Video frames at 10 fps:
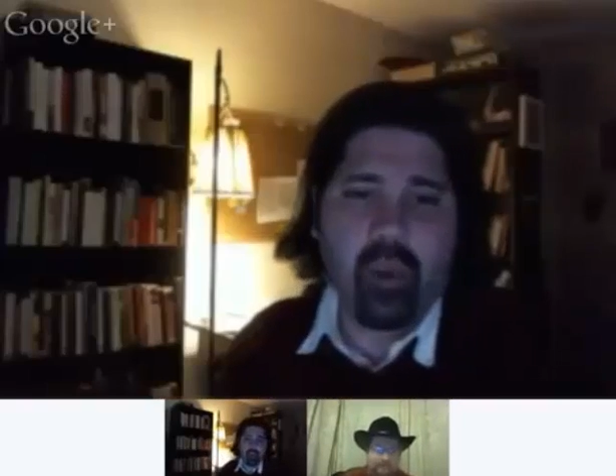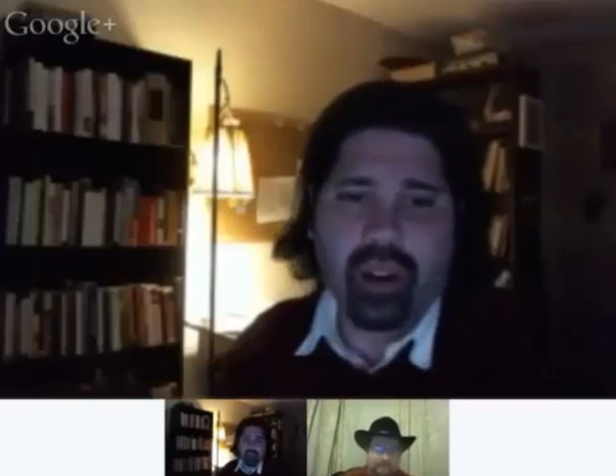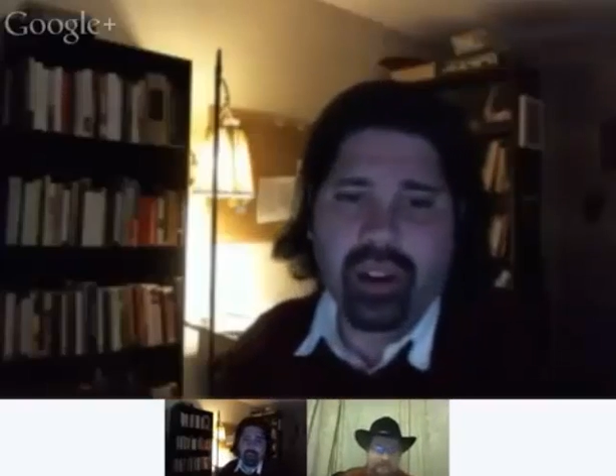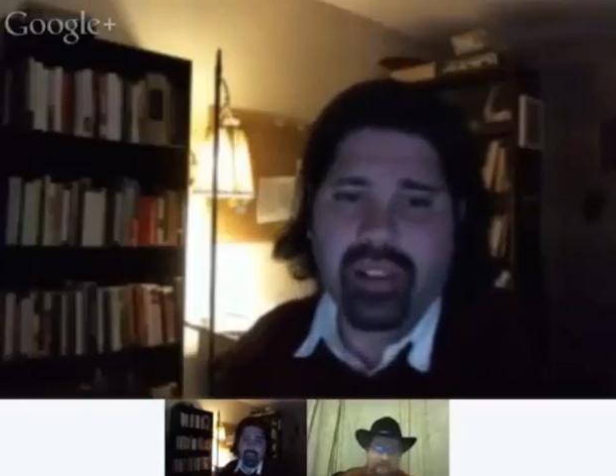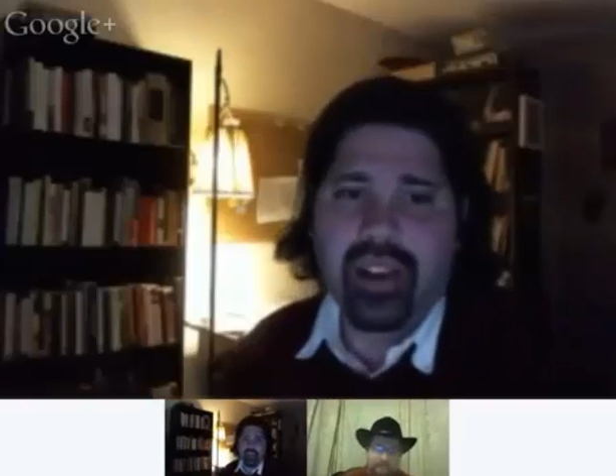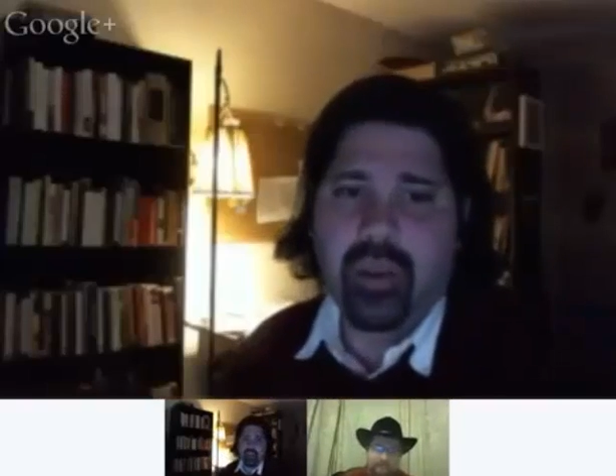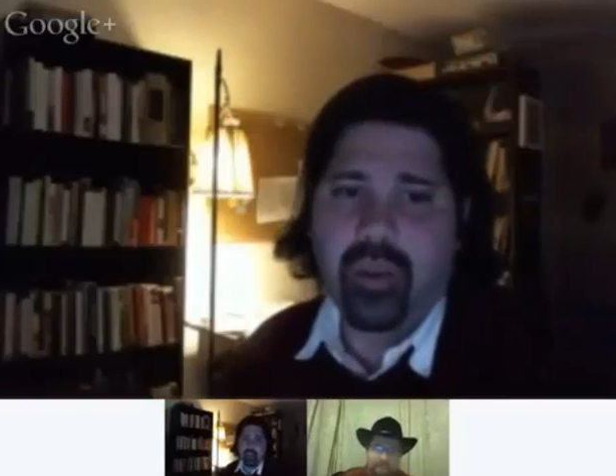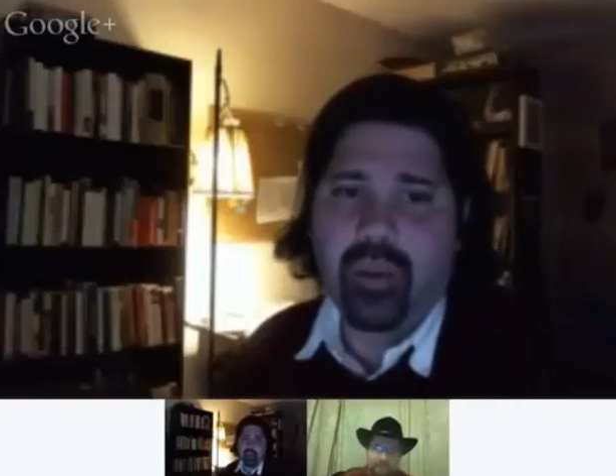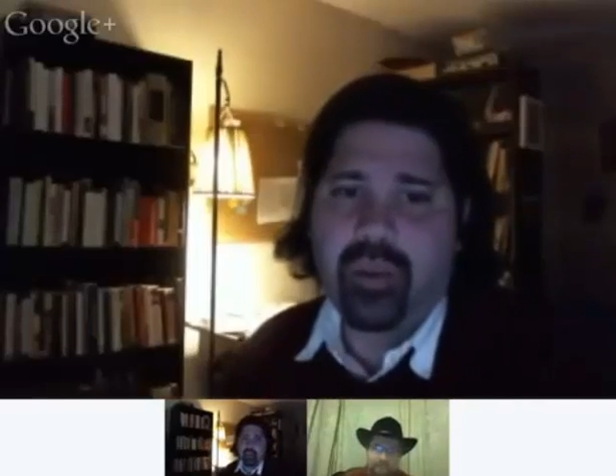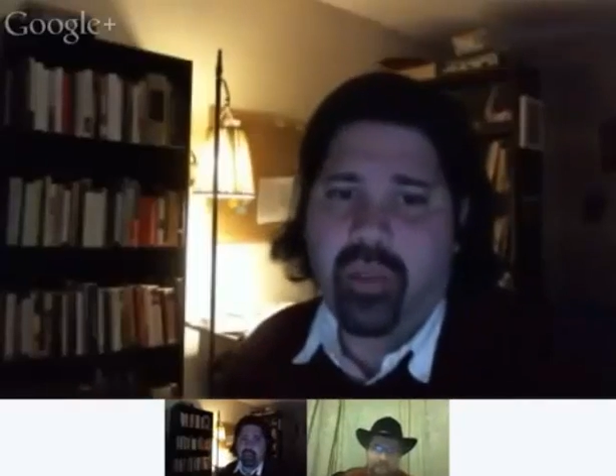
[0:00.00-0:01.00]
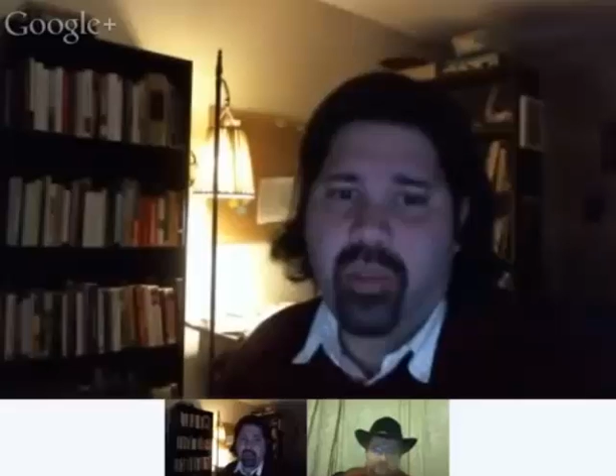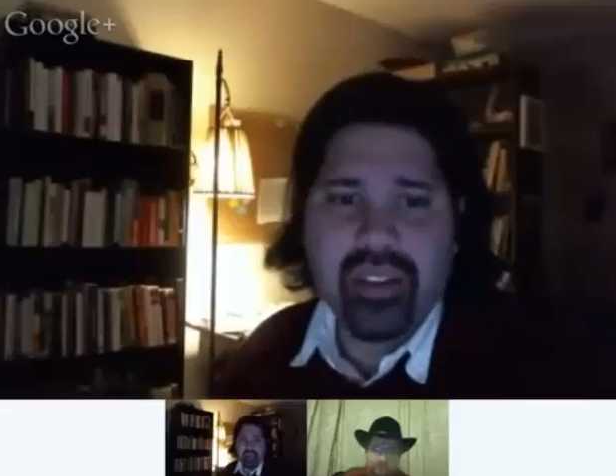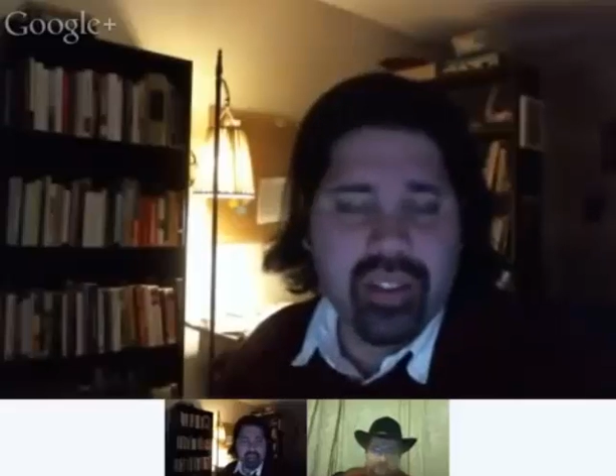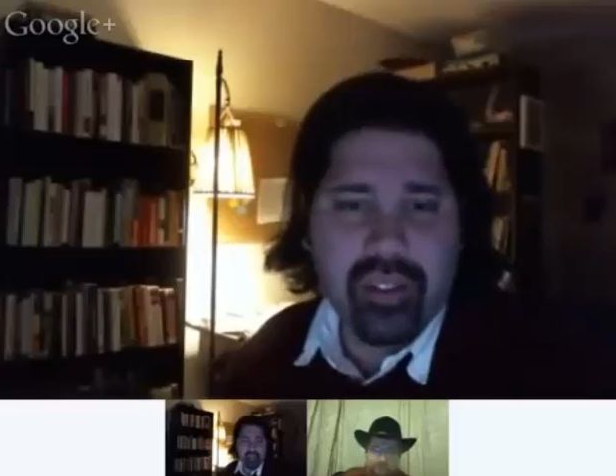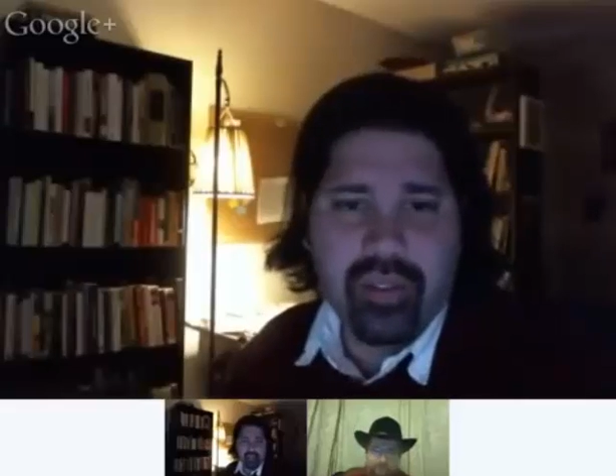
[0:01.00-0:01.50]
A more continued
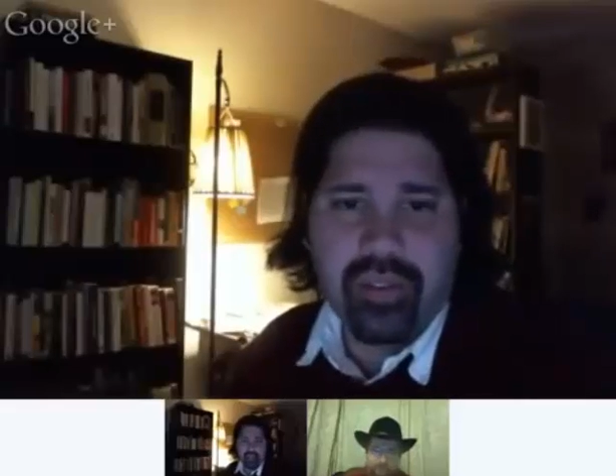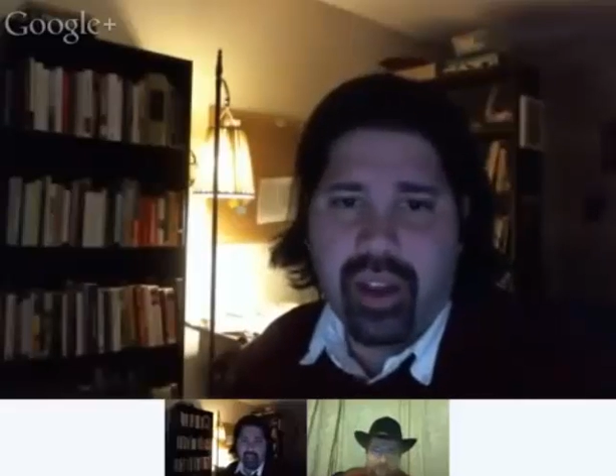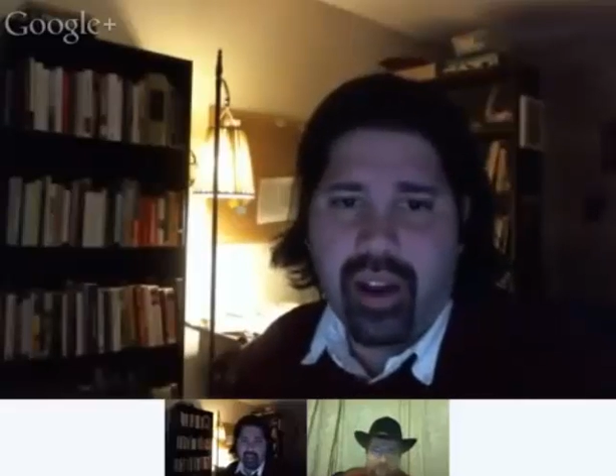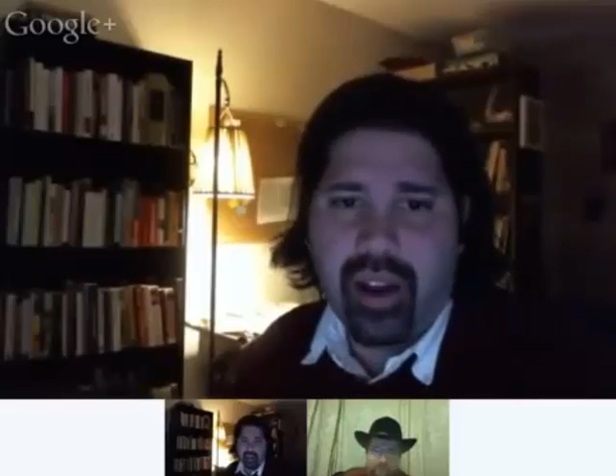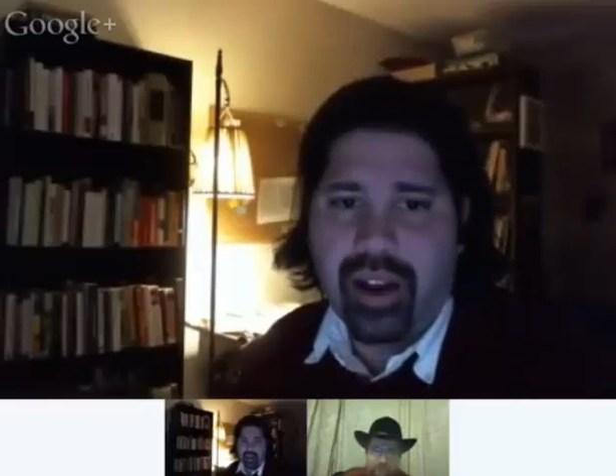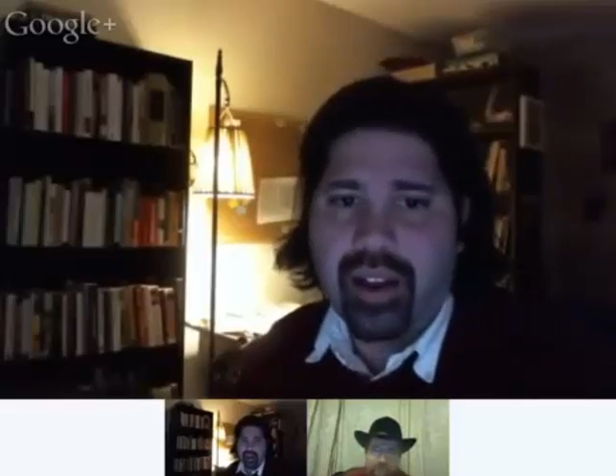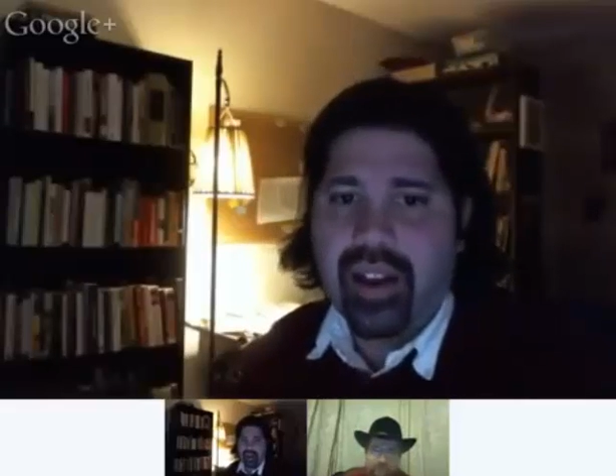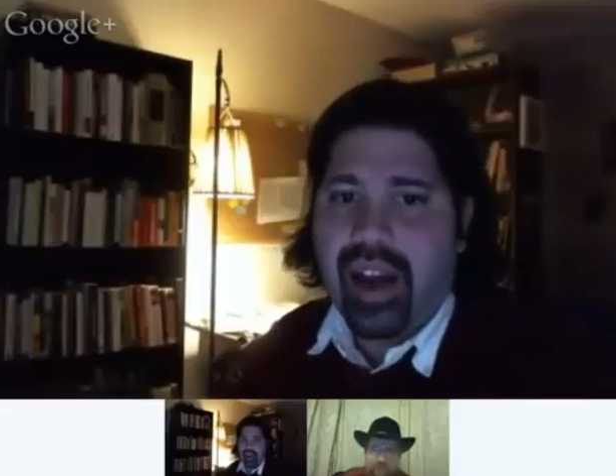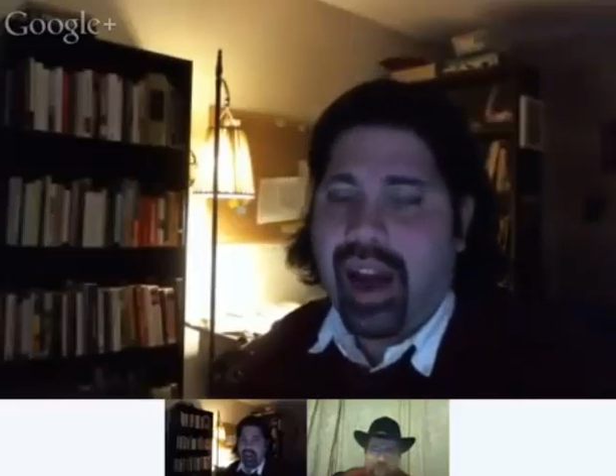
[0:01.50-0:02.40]
presence of Theon.